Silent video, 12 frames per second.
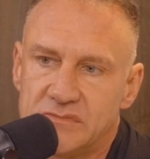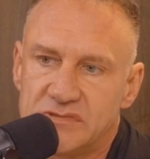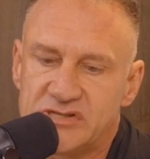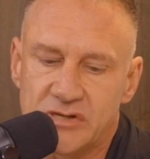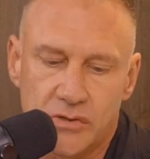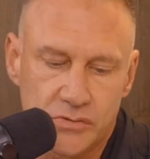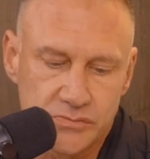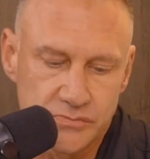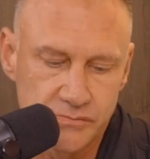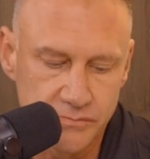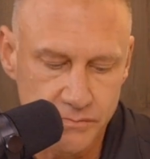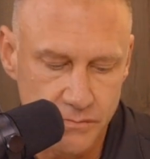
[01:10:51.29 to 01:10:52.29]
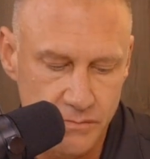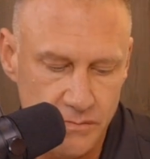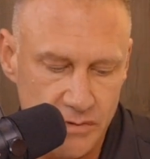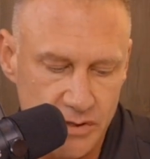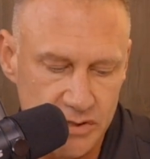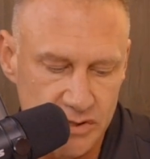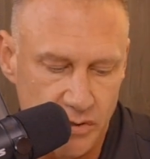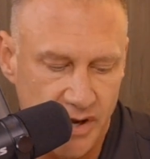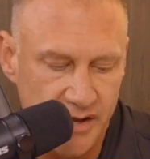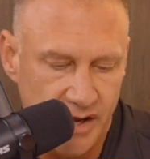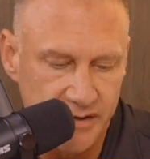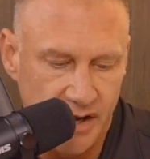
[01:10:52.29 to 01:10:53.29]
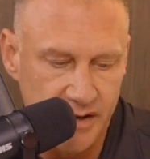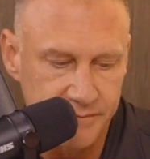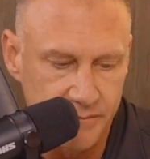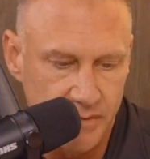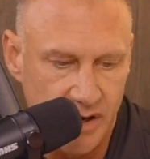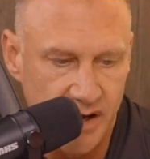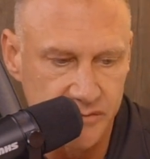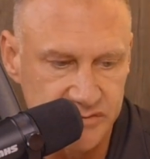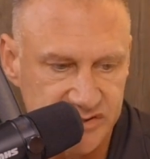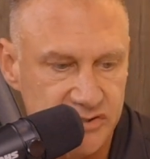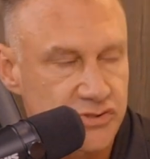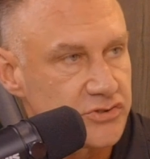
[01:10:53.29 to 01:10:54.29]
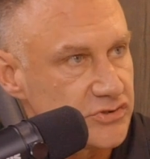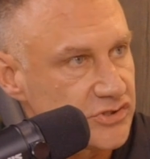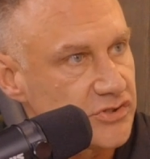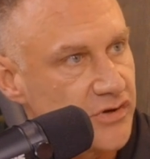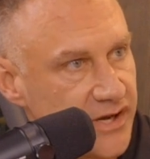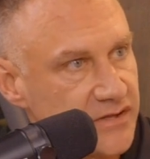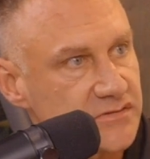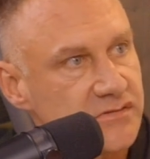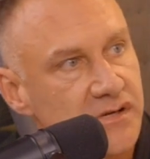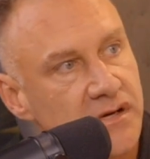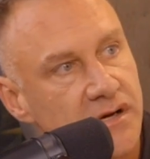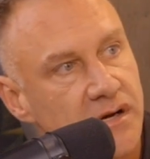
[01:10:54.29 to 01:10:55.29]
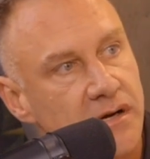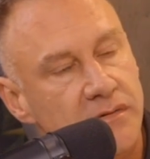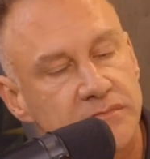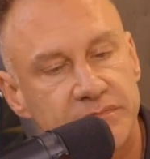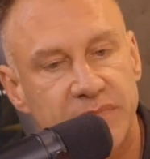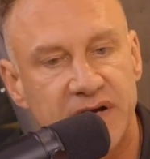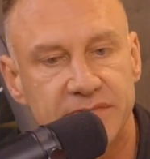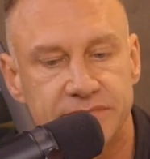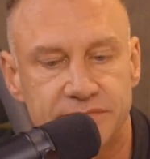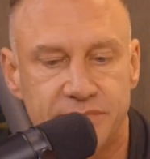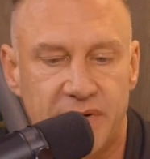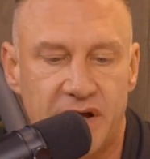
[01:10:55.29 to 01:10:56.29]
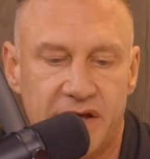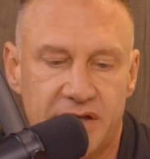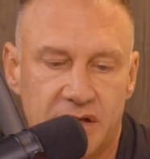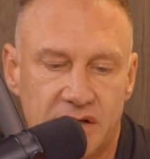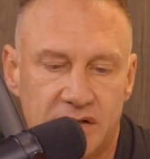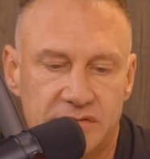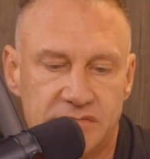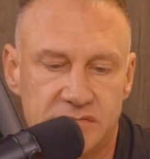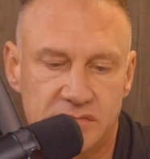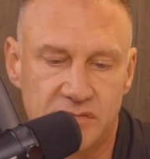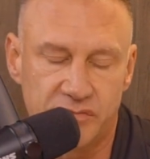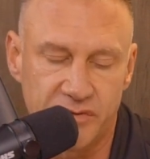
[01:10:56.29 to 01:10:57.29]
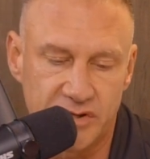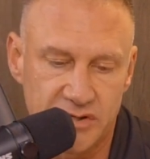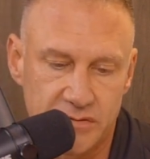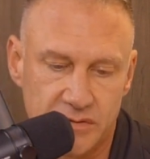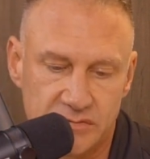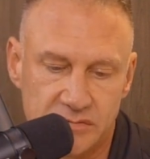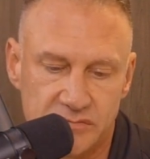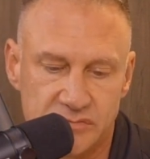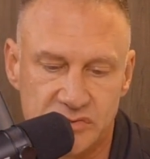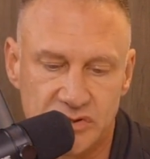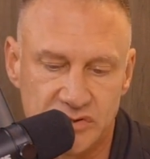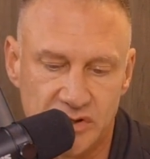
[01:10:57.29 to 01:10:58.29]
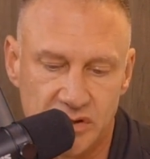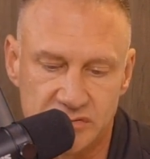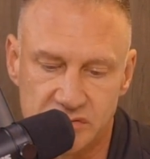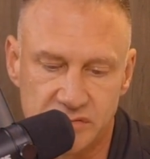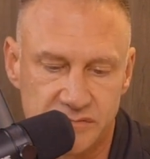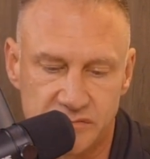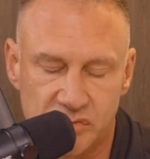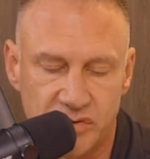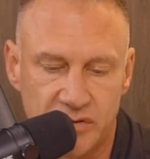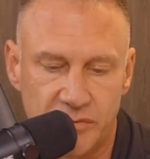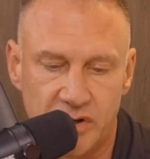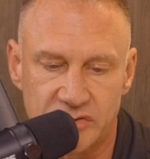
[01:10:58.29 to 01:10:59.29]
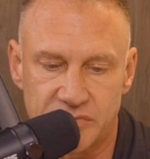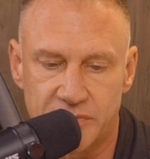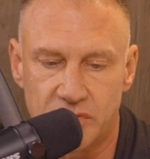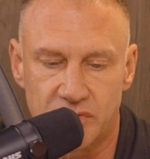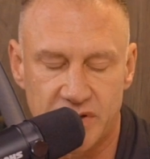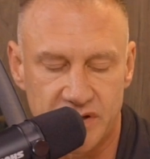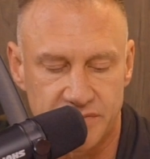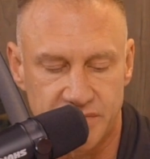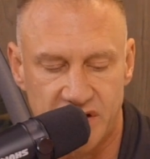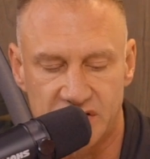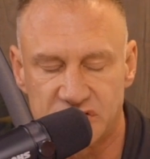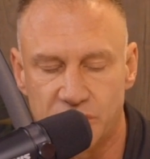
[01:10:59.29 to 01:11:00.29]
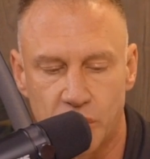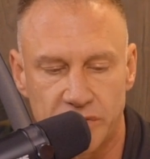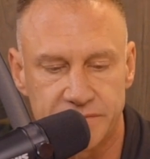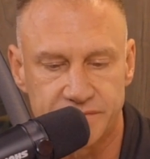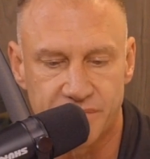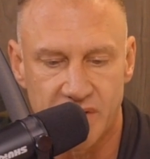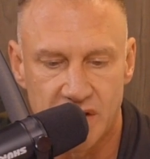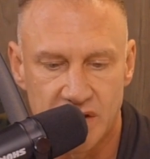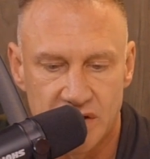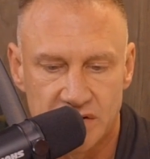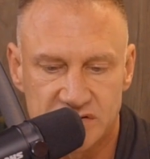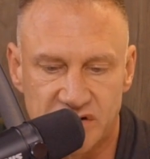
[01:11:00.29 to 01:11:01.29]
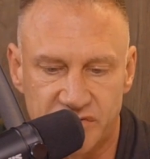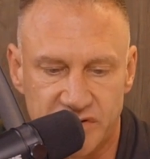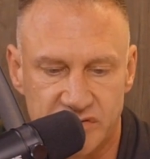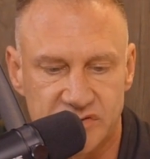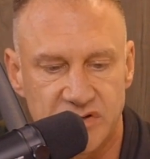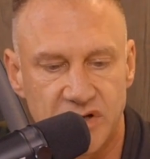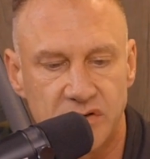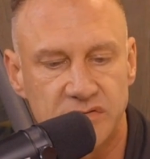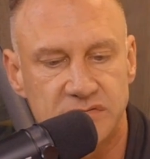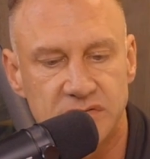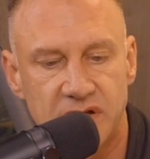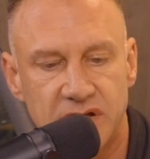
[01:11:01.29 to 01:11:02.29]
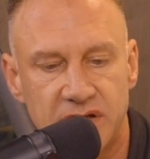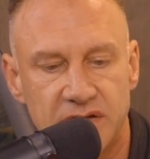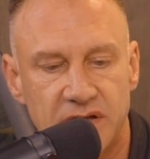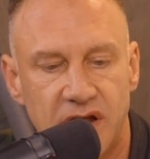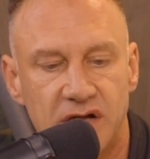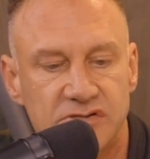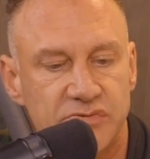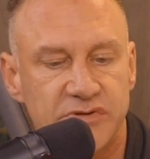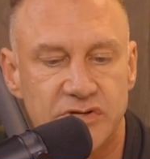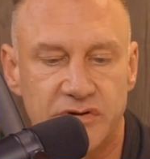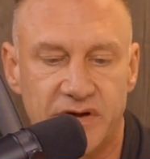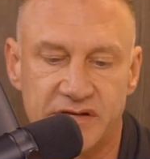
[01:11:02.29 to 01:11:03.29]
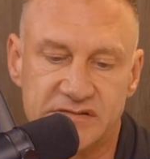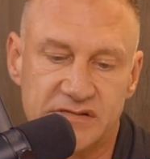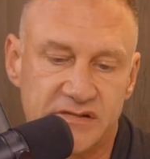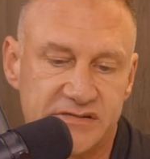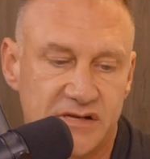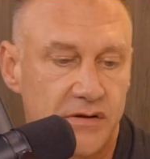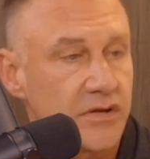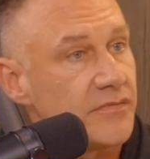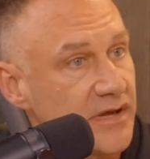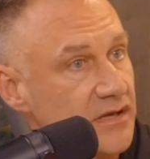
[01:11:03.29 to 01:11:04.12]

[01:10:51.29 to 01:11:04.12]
so, I was introduced to Grant by a really young, incredible entrepreneur named Alex Morton several years ago, and Alex went to Grant and said, listen, I'm going to make